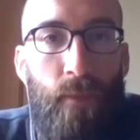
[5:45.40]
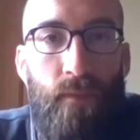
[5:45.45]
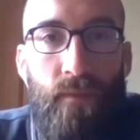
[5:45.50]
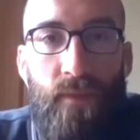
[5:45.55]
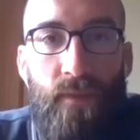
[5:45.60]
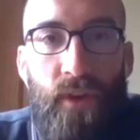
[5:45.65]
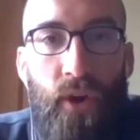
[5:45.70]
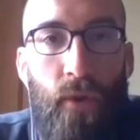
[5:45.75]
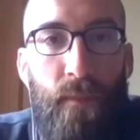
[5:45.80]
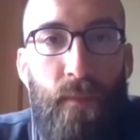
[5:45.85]

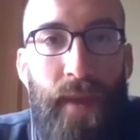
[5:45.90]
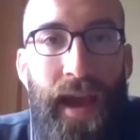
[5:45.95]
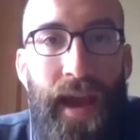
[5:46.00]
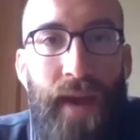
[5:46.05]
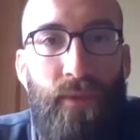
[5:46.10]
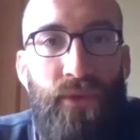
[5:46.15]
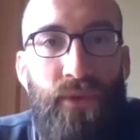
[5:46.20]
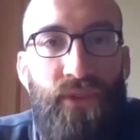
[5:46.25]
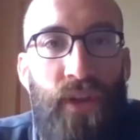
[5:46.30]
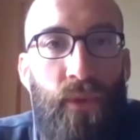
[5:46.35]
you know, Matt,
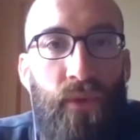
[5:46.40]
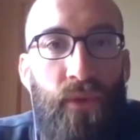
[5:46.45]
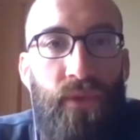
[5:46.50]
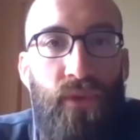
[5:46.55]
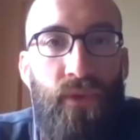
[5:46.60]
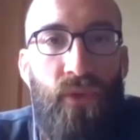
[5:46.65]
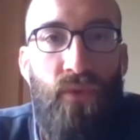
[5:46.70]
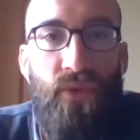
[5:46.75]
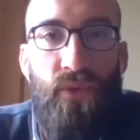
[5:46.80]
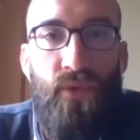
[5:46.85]
we'll start with
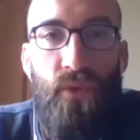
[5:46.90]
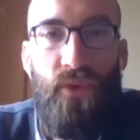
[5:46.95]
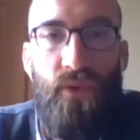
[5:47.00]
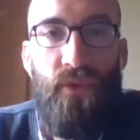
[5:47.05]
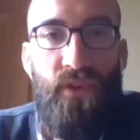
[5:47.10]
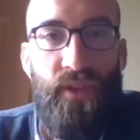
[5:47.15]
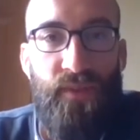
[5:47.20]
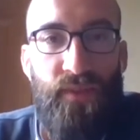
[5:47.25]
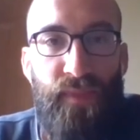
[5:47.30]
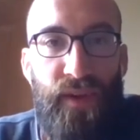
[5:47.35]
you, sort of your
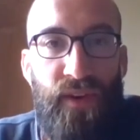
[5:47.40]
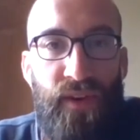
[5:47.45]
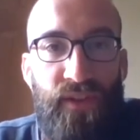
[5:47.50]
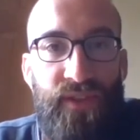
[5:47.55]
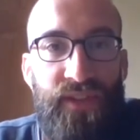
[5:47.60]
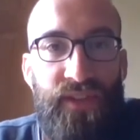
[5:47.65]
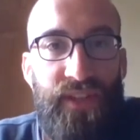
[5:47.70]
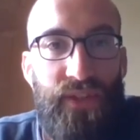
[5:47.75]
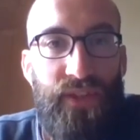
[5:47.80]
experiences